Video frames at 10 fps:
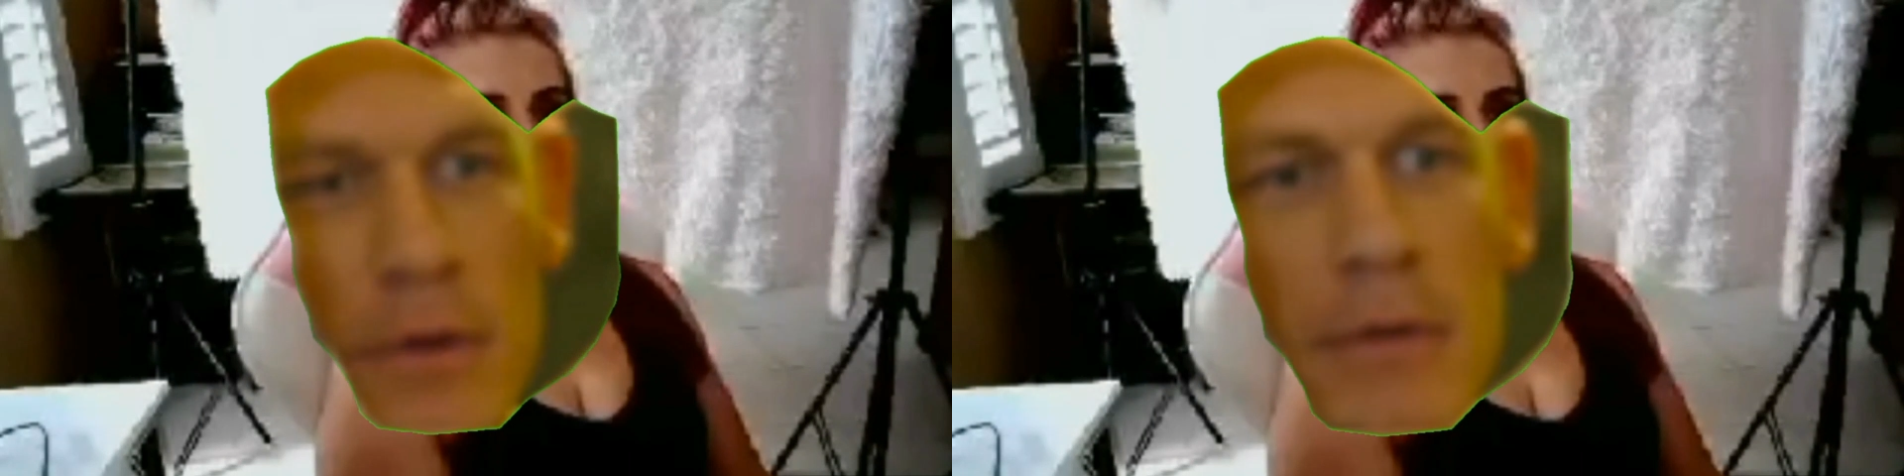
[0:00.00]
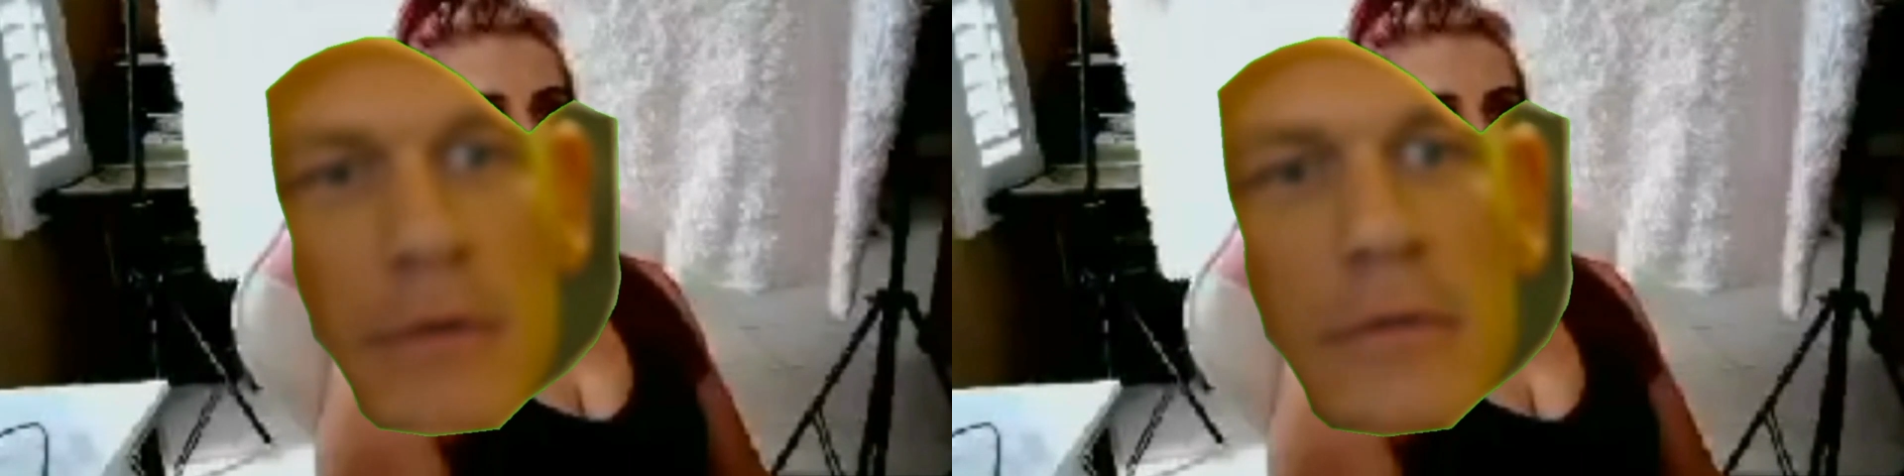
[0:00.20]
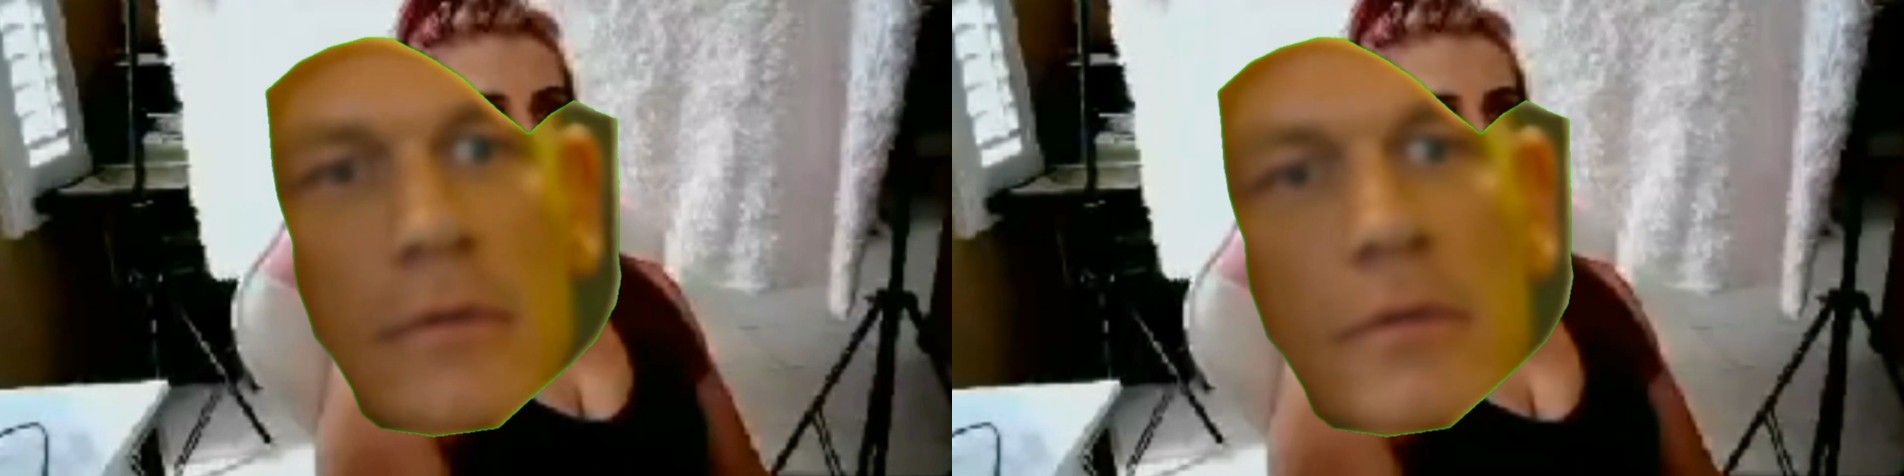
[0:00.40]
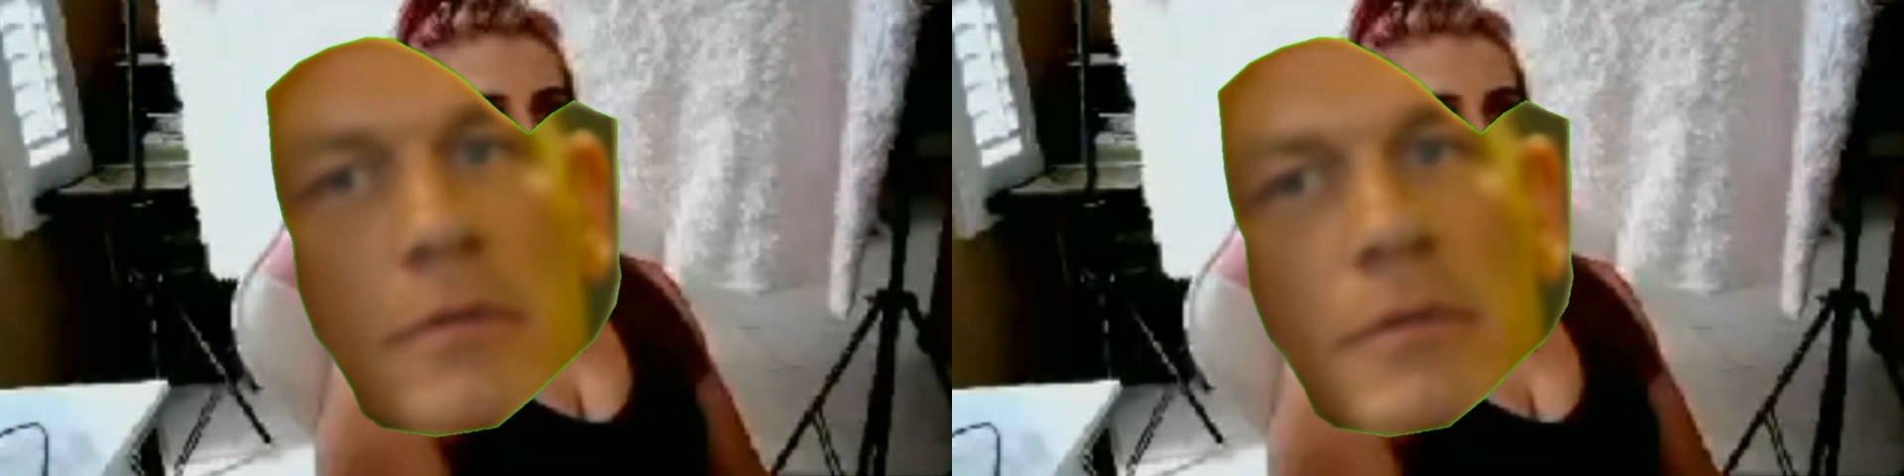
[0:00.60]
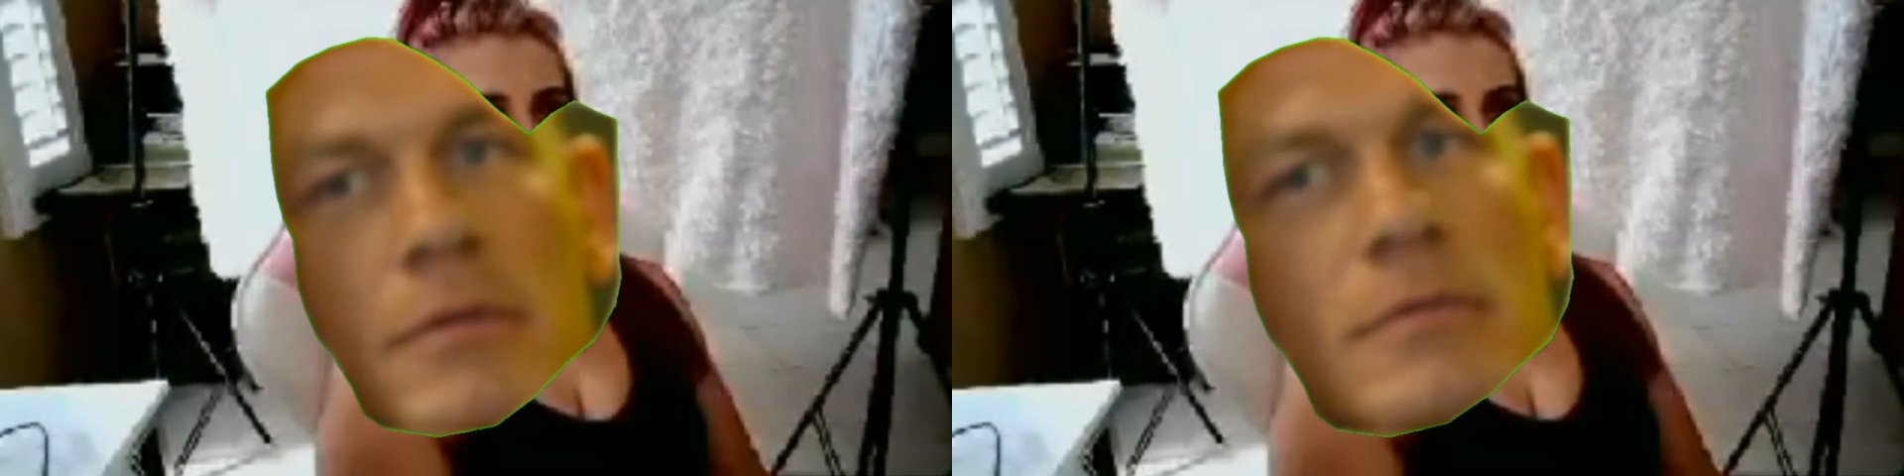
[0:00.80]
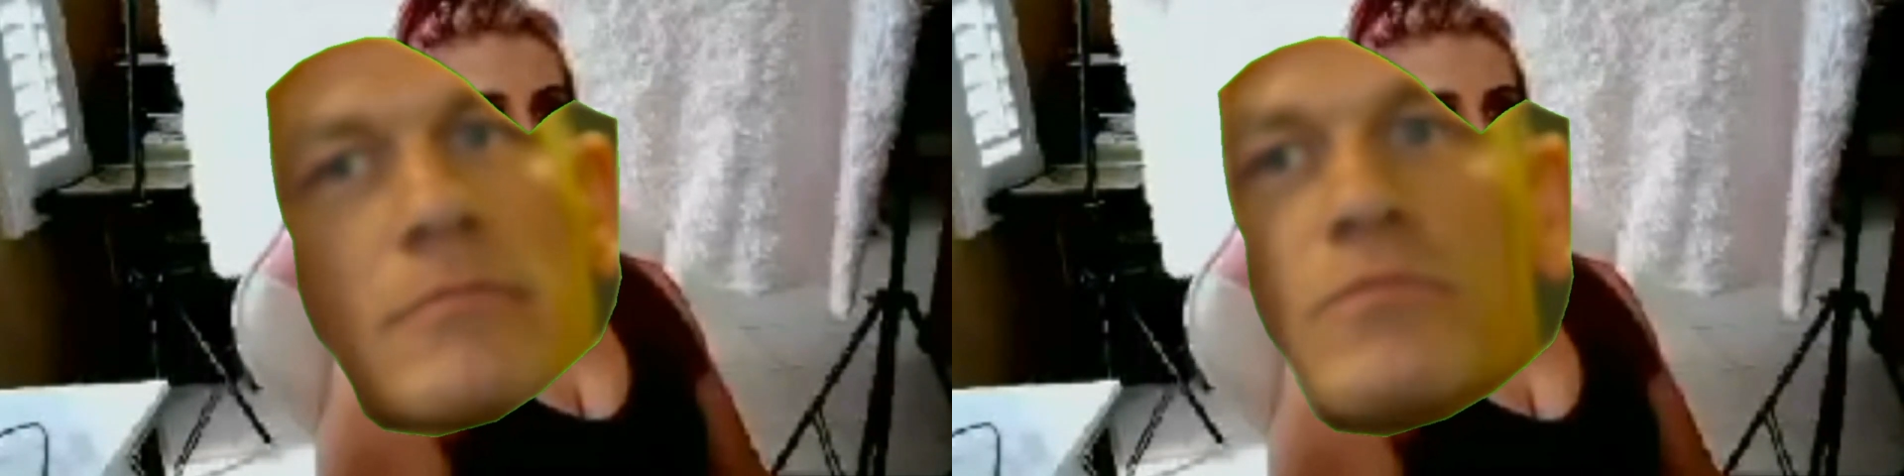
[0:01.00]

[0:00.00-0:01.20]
dog. I love